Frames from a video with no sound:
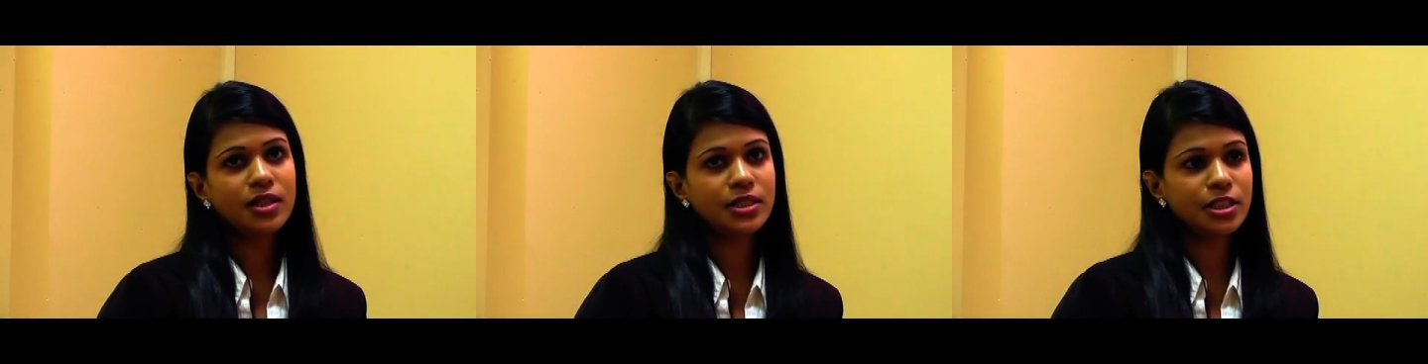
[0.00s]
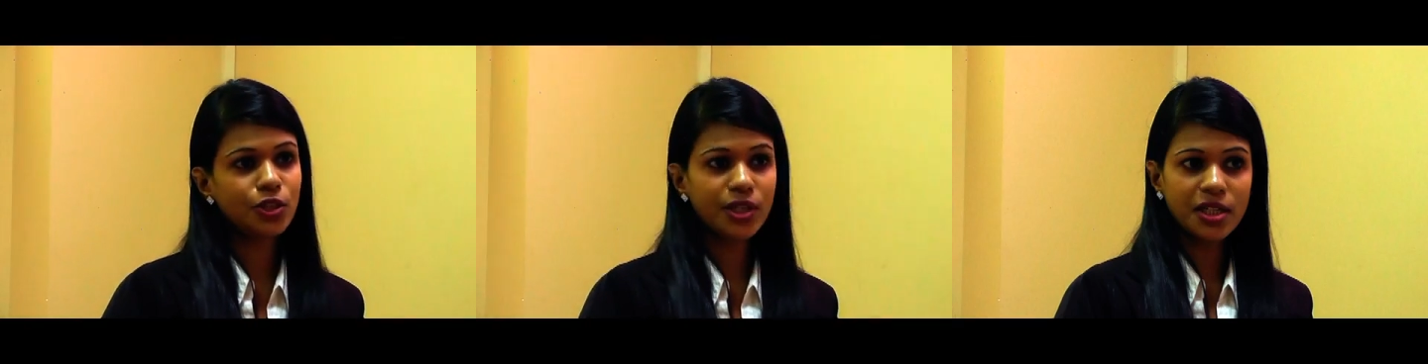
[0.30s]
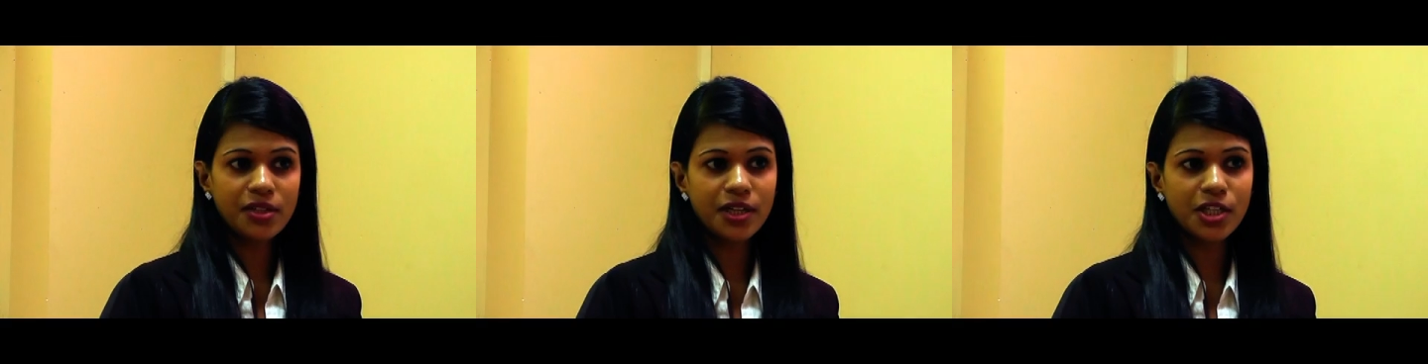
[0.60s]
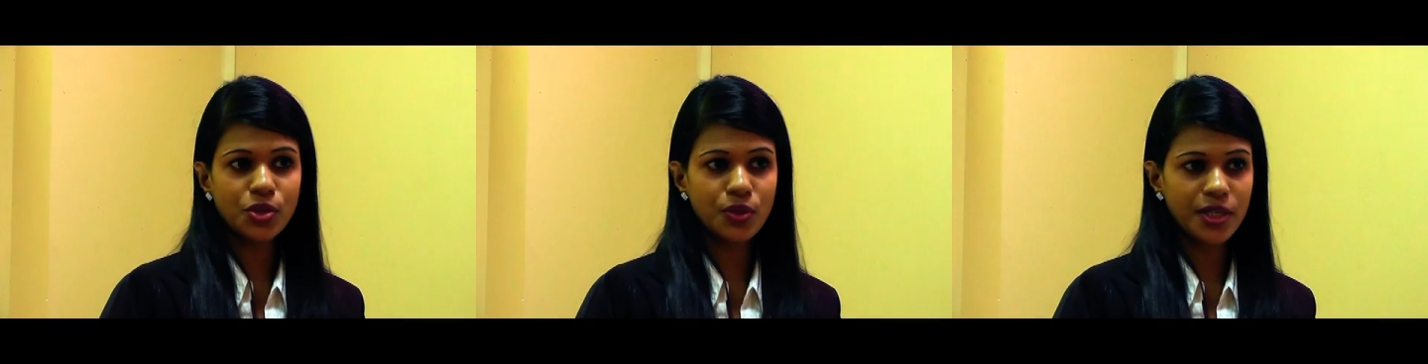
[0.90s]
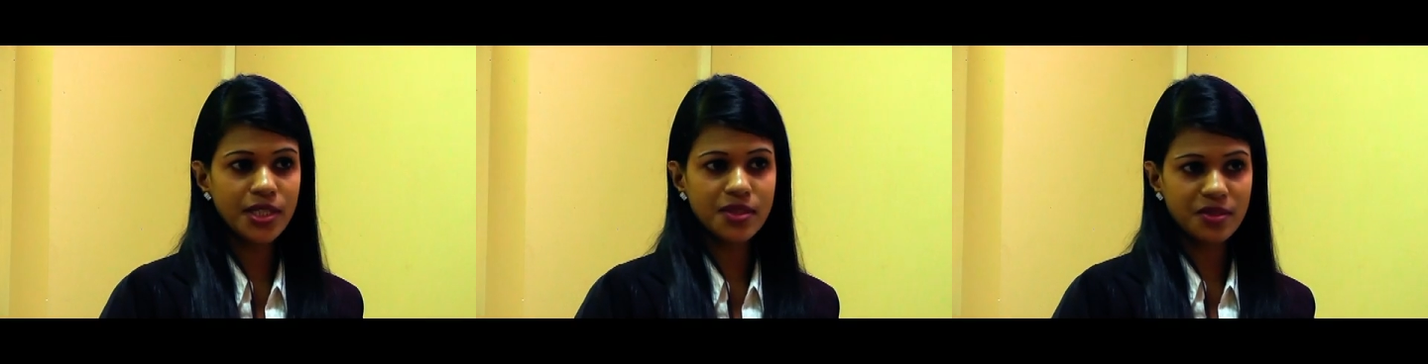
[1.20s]
In neonatal ratio
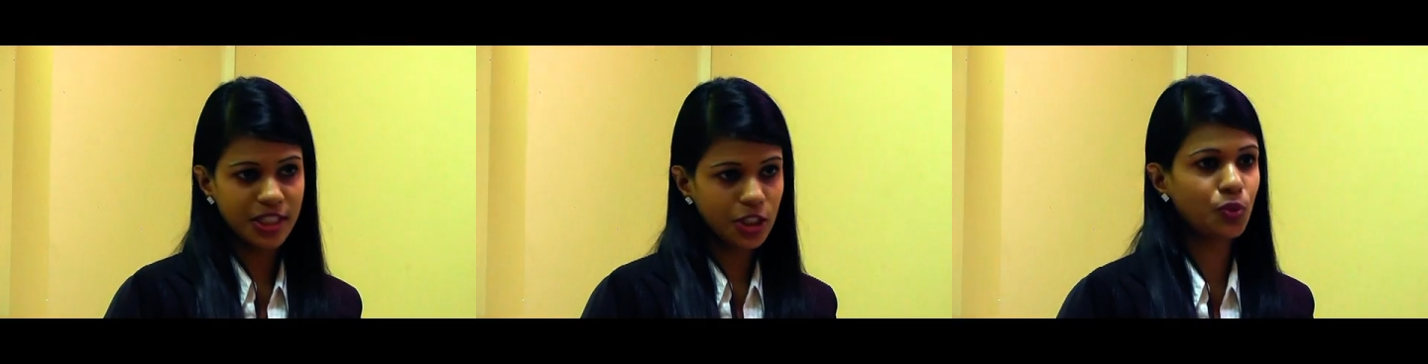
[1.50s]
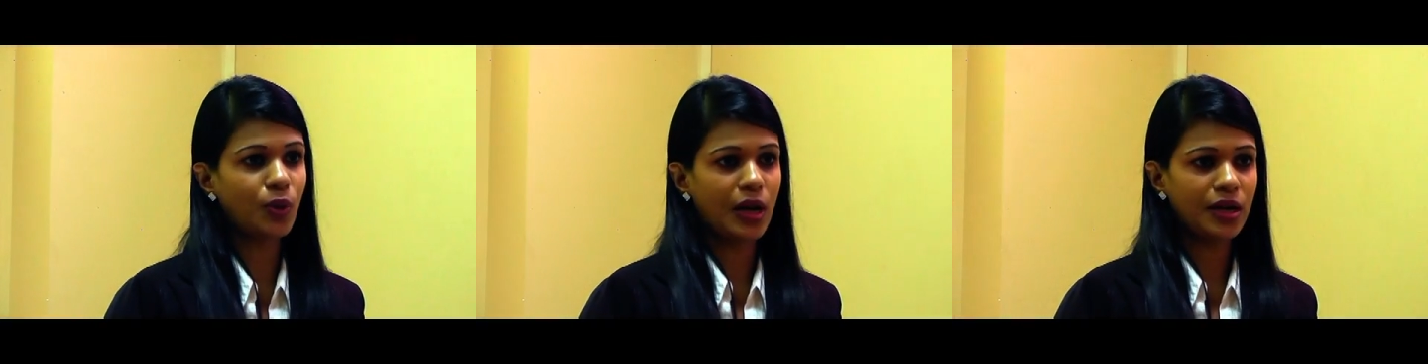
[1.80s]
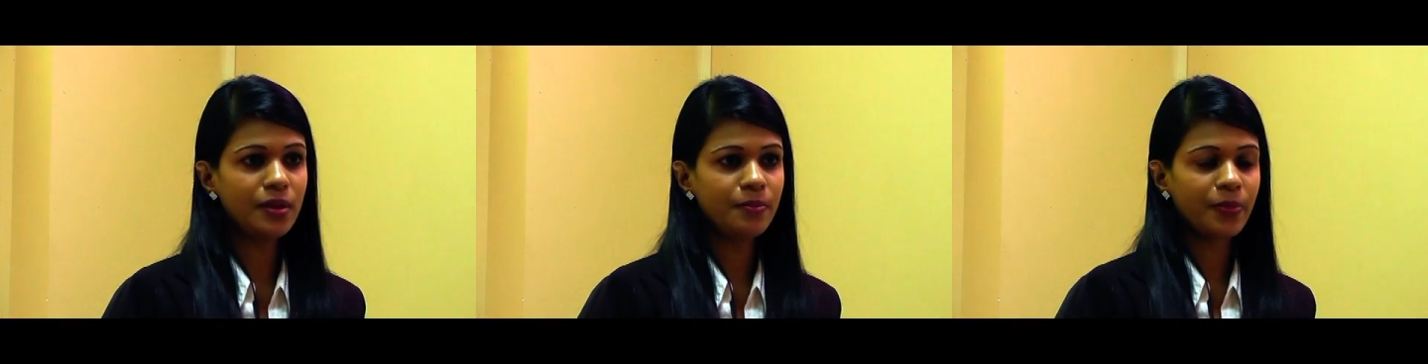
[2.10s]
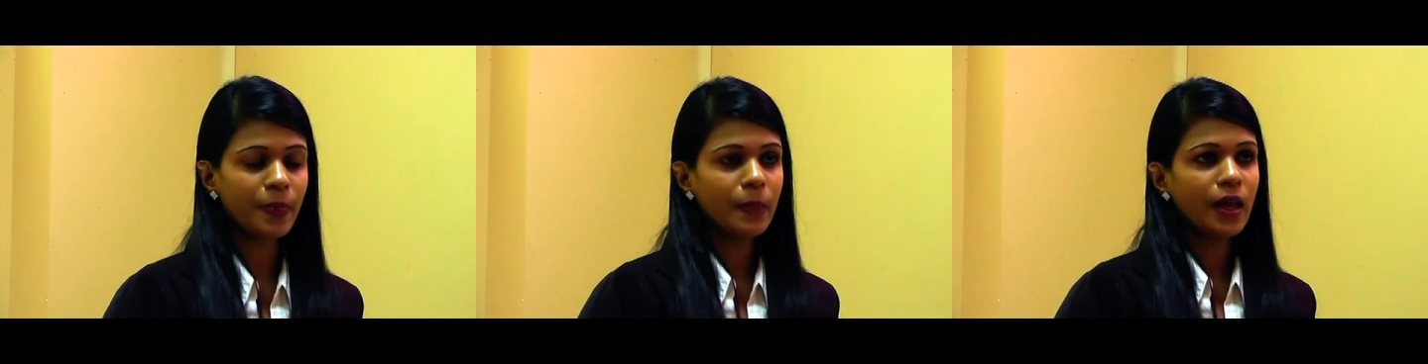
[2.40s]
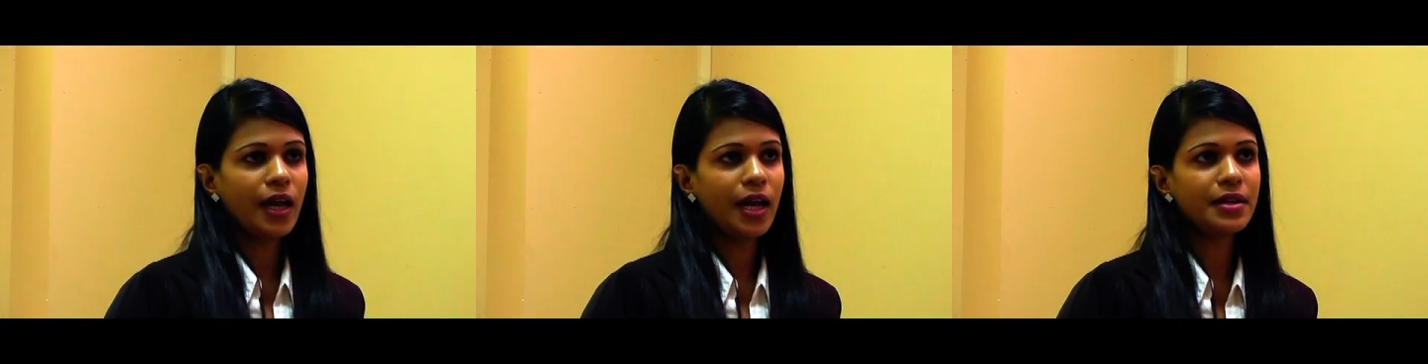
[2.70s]
is 3:1
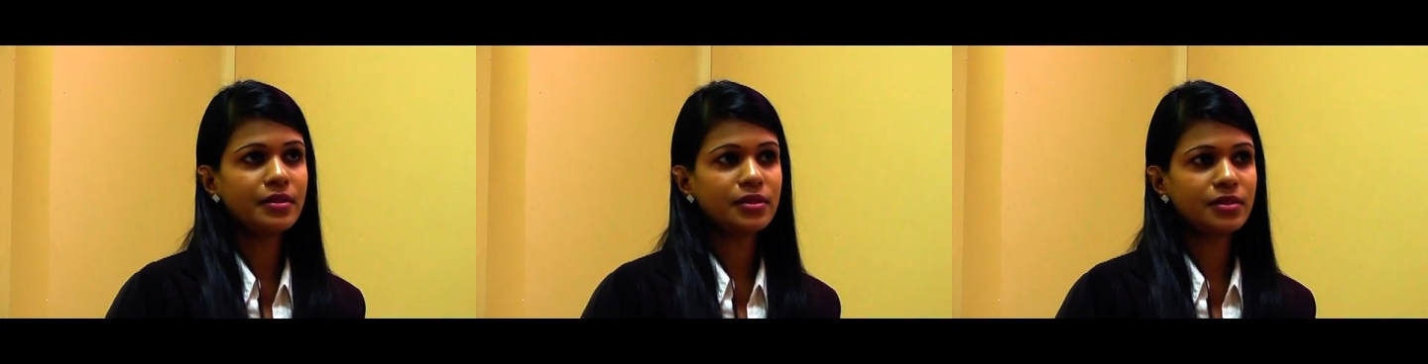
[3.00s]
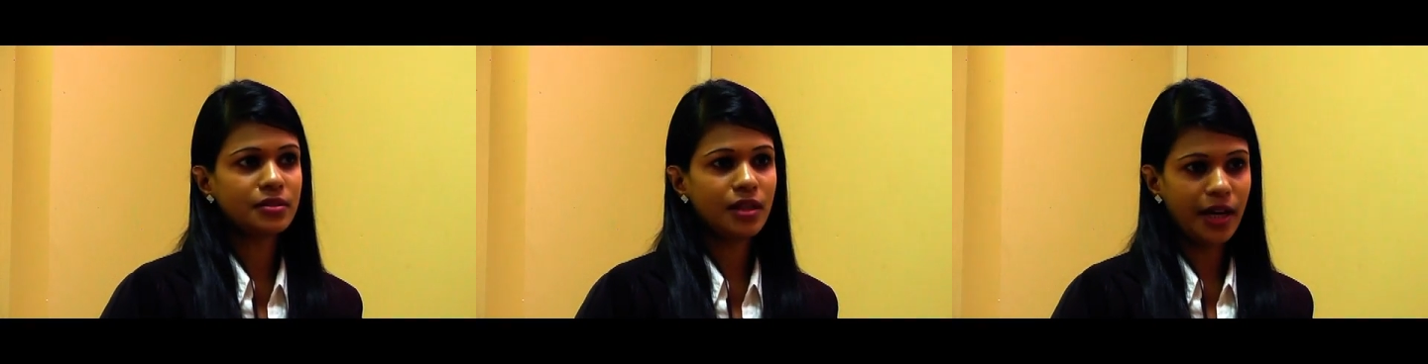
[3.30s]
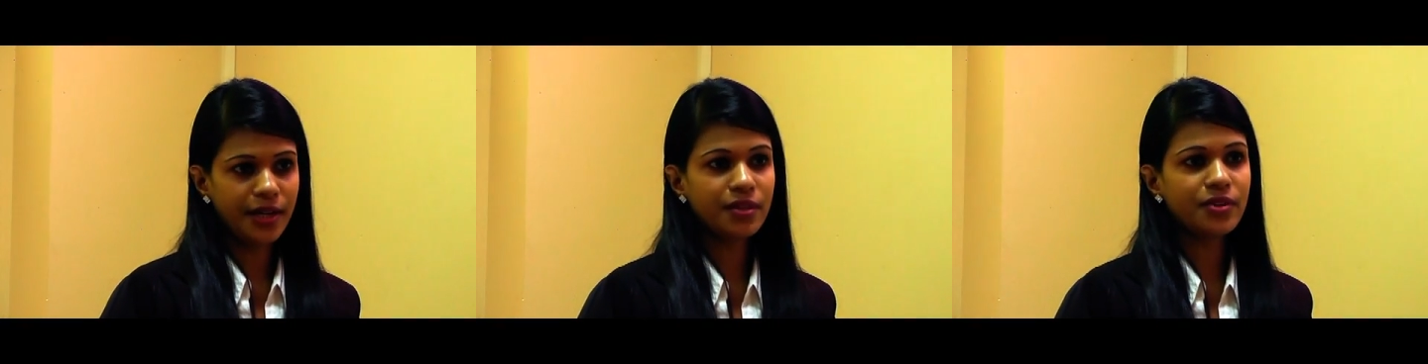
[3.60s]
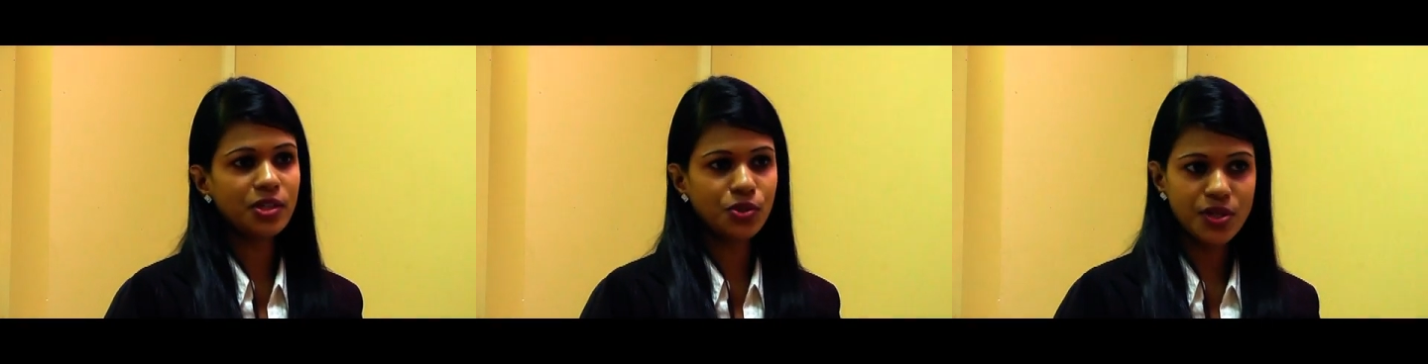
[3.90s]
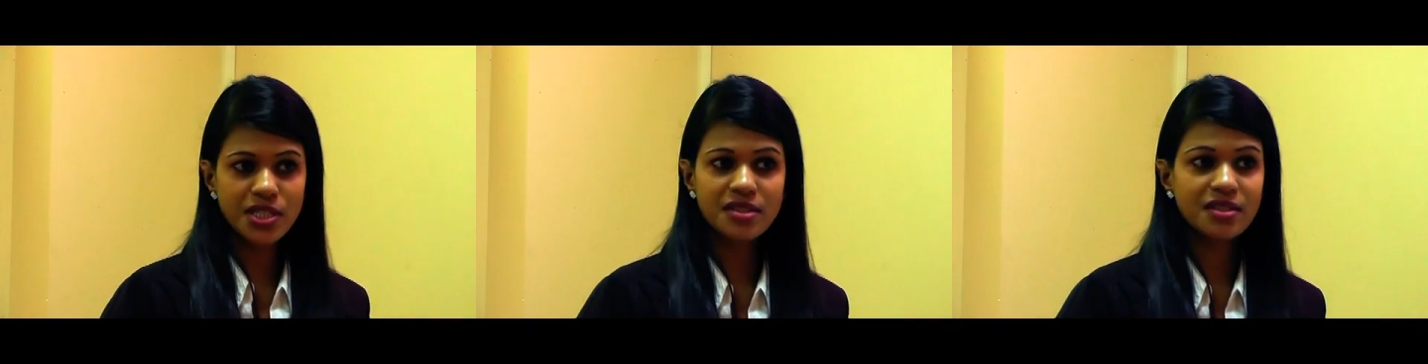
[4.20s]
and the adult ratio
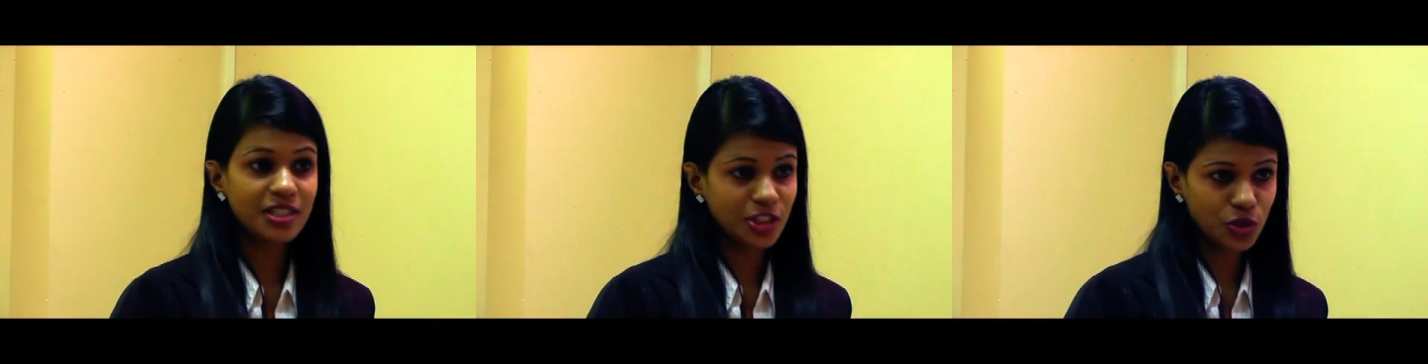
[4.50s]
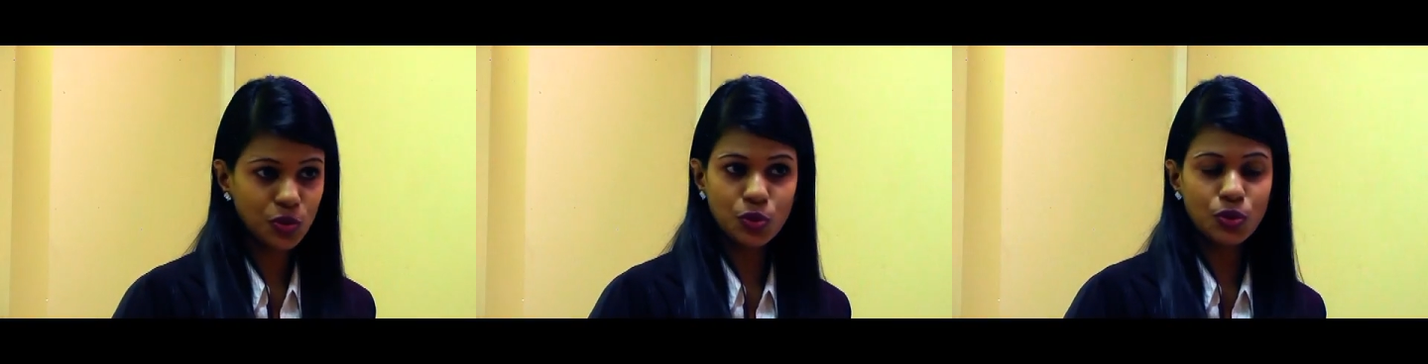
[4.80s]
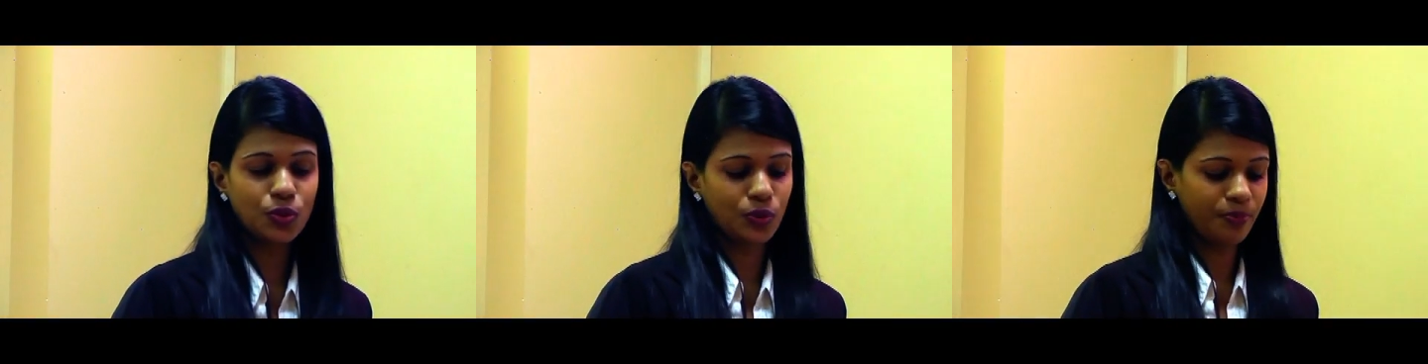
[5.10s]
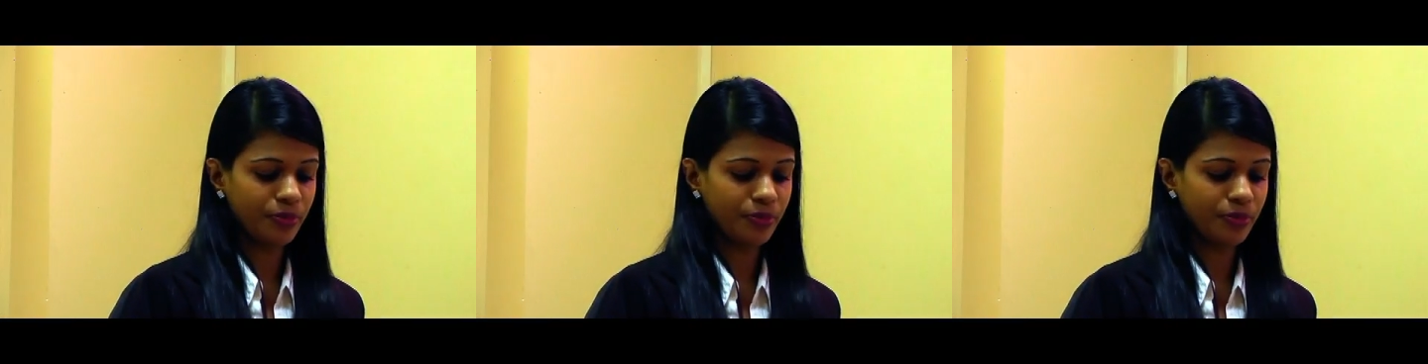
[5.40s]
is 30:2.